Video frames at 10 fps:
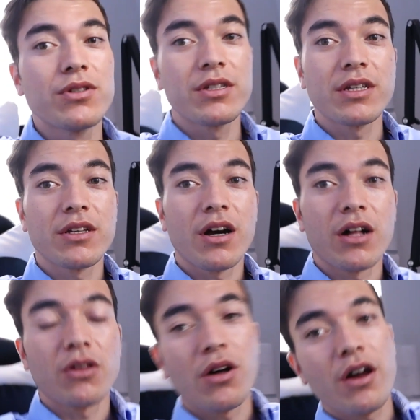see
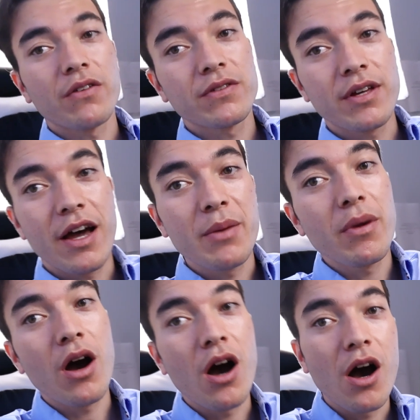a lot of time
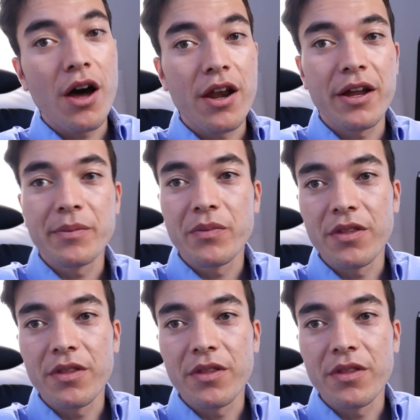on